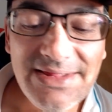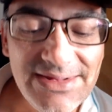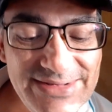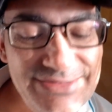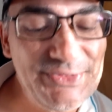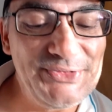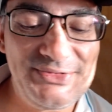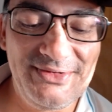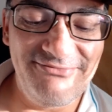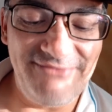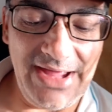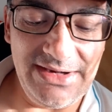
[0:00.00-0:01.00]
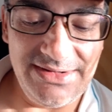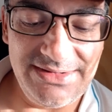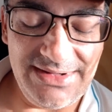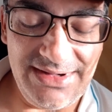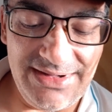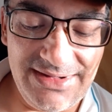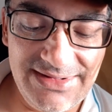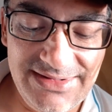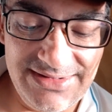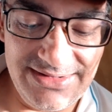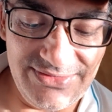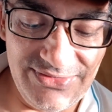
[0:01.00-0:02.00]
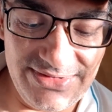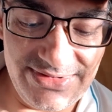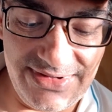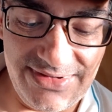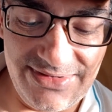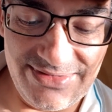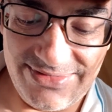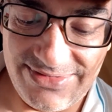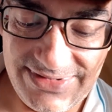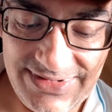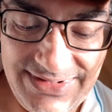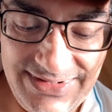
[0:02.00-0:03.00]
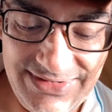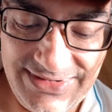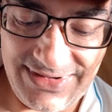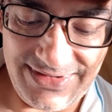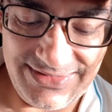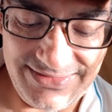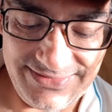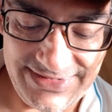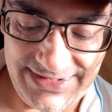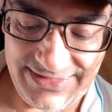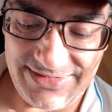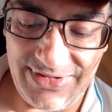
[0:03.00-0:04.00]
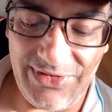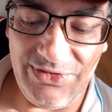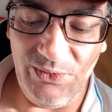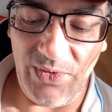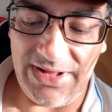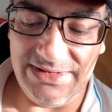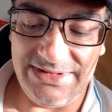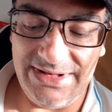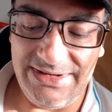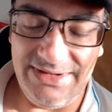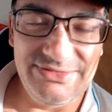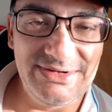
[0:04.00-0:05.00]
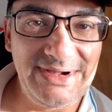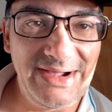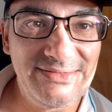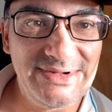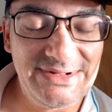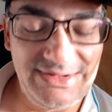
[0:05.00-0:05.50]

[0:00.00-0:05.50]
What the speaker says: This is also a fantasy. This is also, you know, the only one that needs to cover.